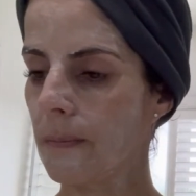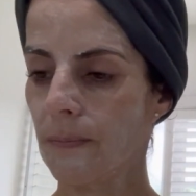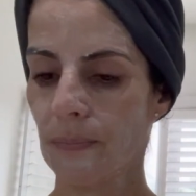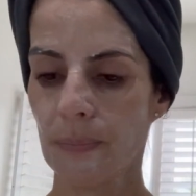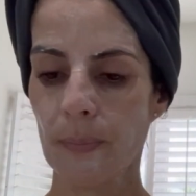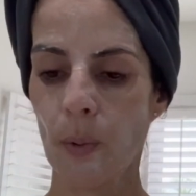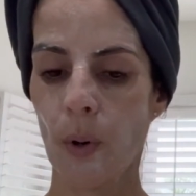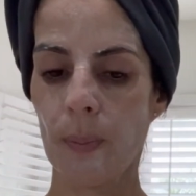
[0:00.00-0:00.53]

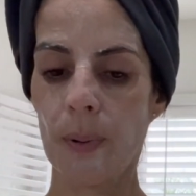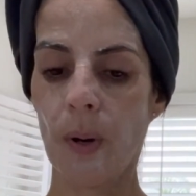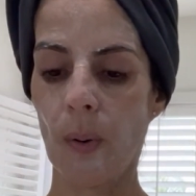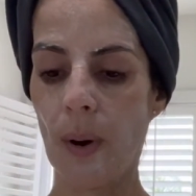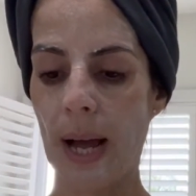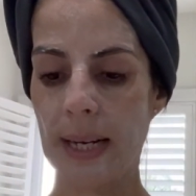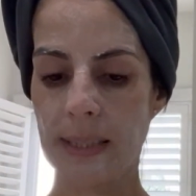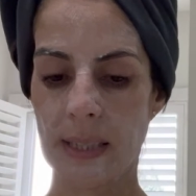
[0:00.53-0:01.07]
more
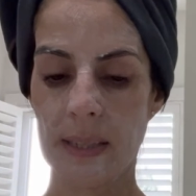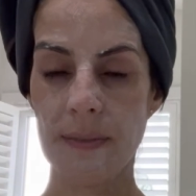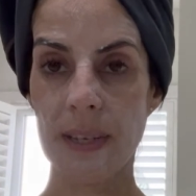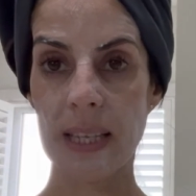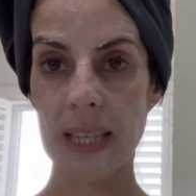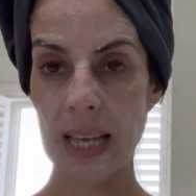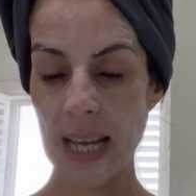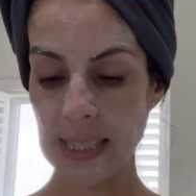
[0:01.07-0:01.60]
proactive
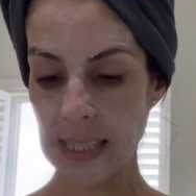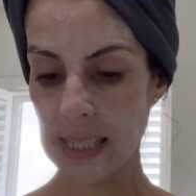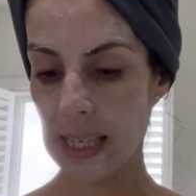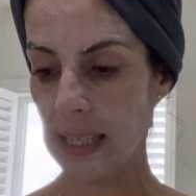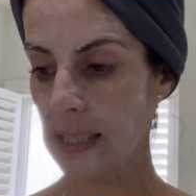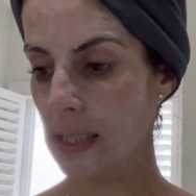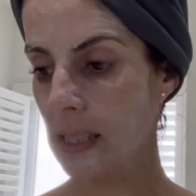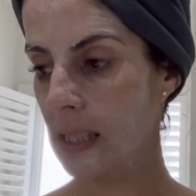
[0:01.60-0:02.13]
in that
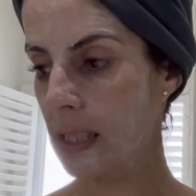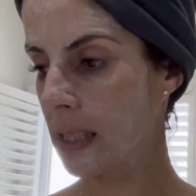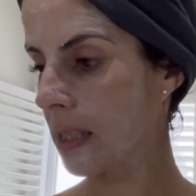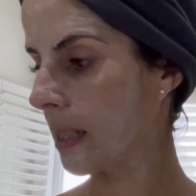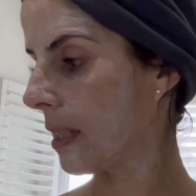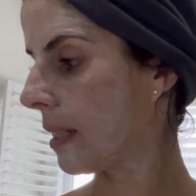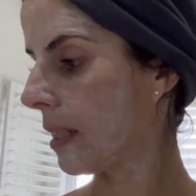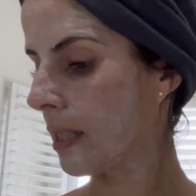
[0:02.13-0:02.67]
sense,
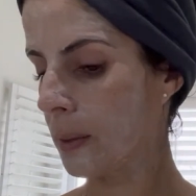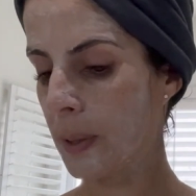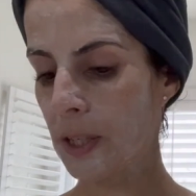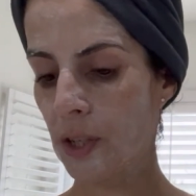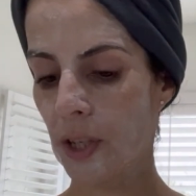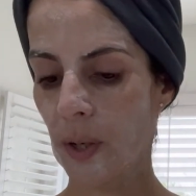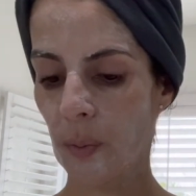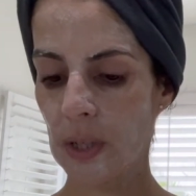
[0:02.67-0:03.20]

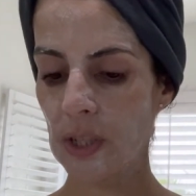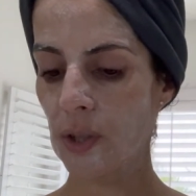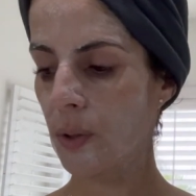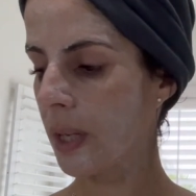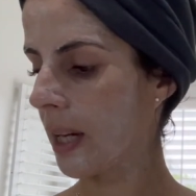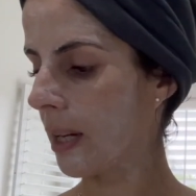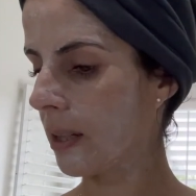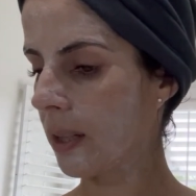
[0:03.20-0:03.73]
especially once you
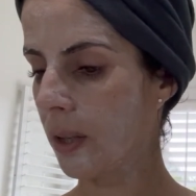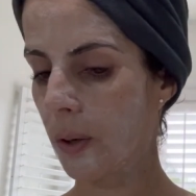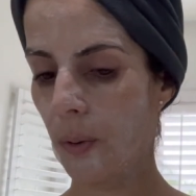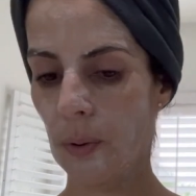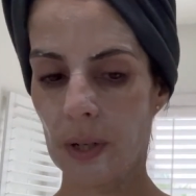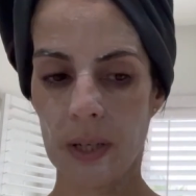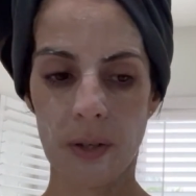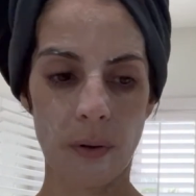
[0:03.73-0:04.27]
get, you
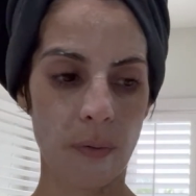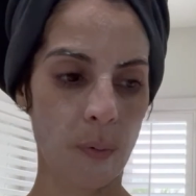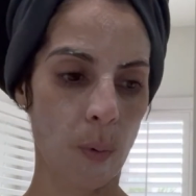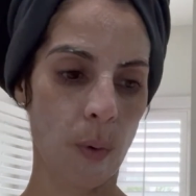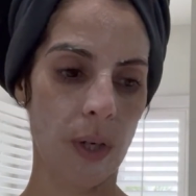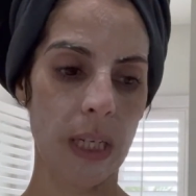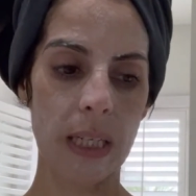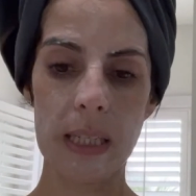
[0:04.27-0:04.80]
know, in your
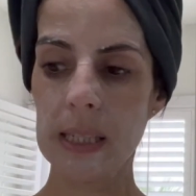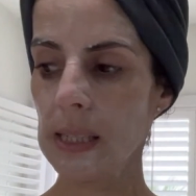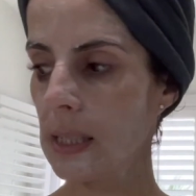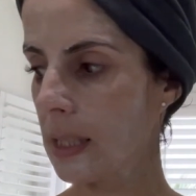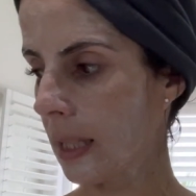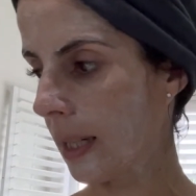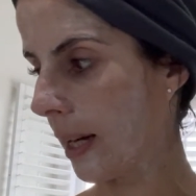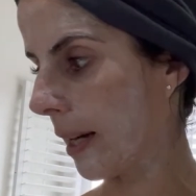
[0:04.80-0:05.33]
40s
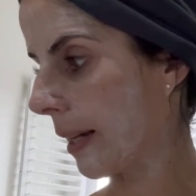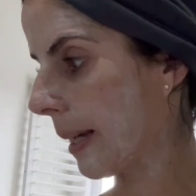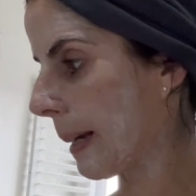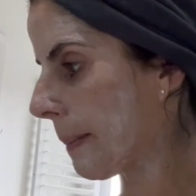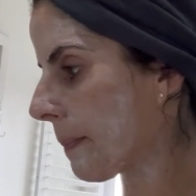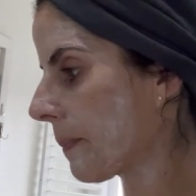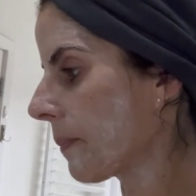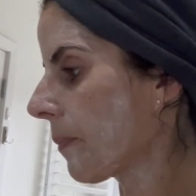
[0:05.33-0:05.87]
like I
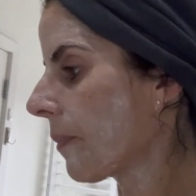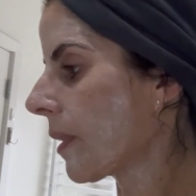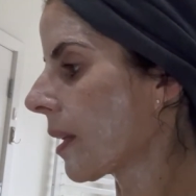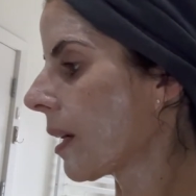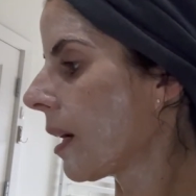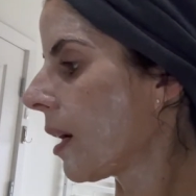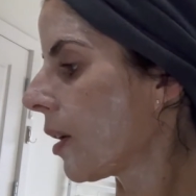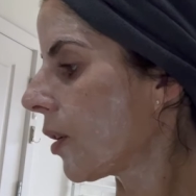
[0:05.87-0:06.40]
am.
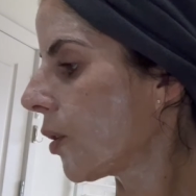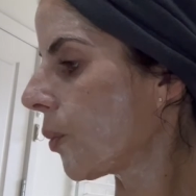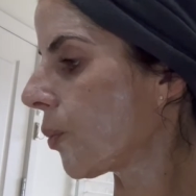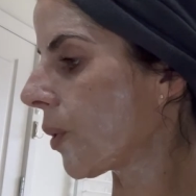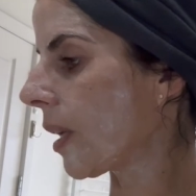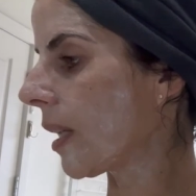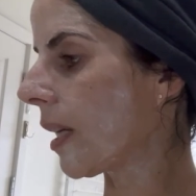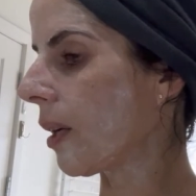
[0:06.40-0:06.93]
You
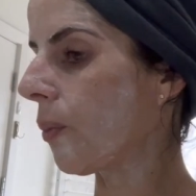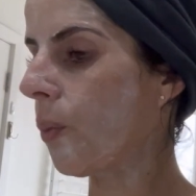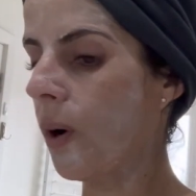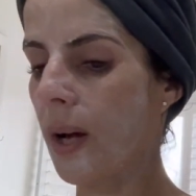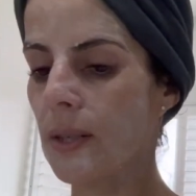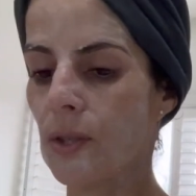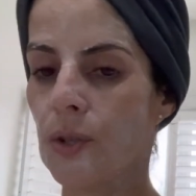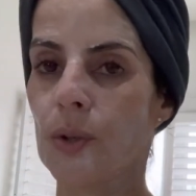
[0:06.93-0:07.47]
really
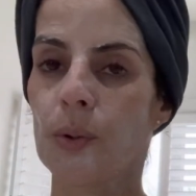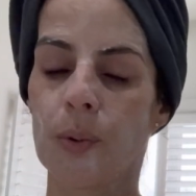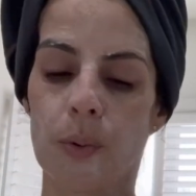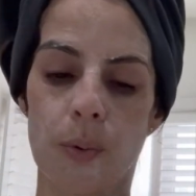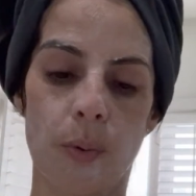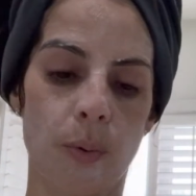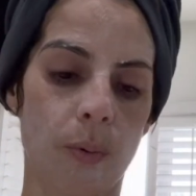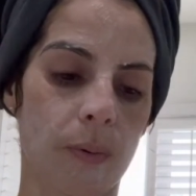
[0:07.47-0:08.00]
want
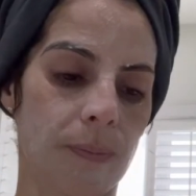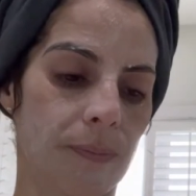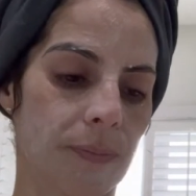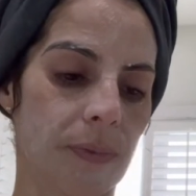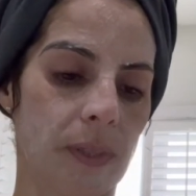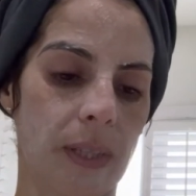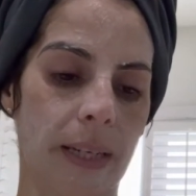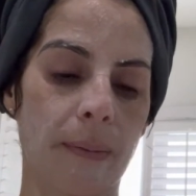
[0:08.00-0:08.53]
to
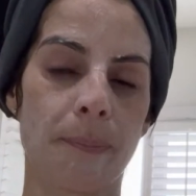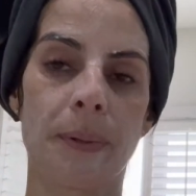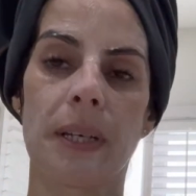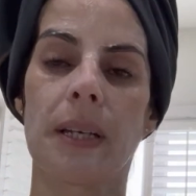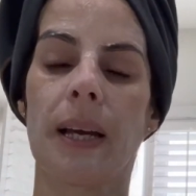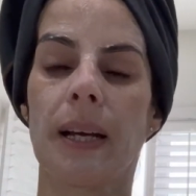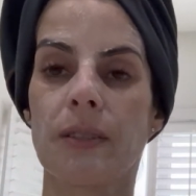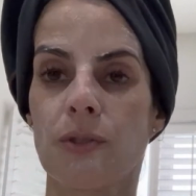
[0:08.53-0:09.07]
like
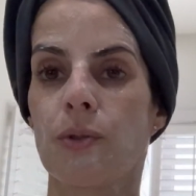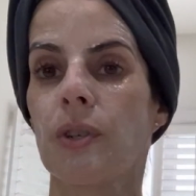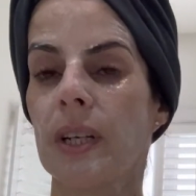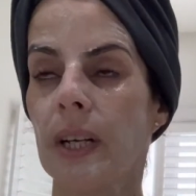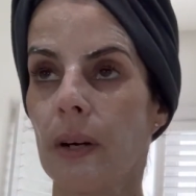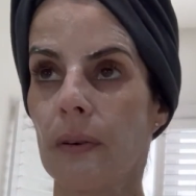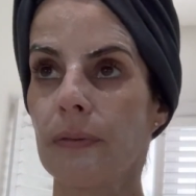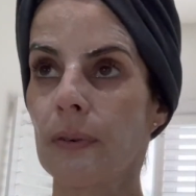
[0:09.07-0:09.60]
be extra
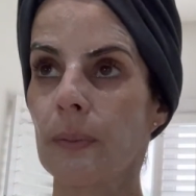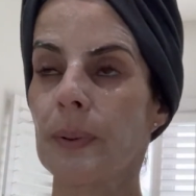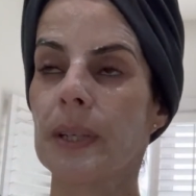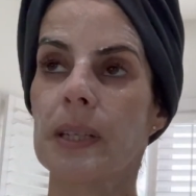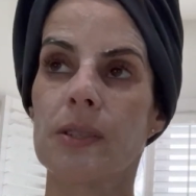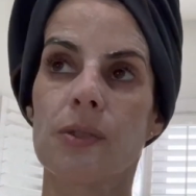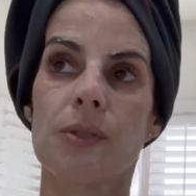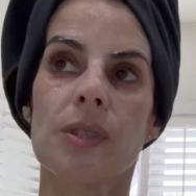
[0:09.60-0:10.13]
careful
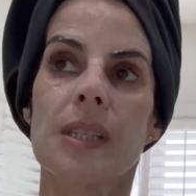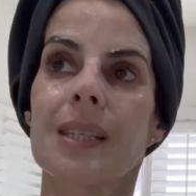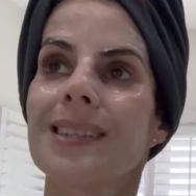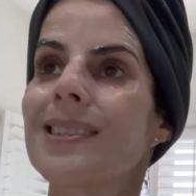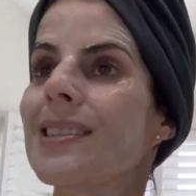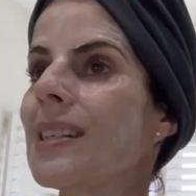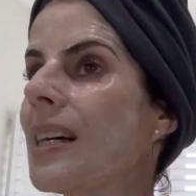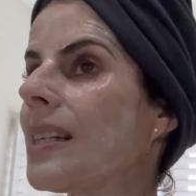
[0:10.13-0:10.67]
because your
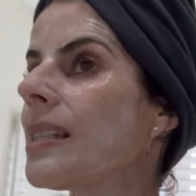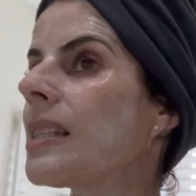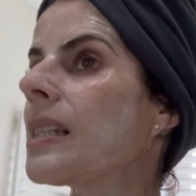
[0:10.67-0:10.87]
skin does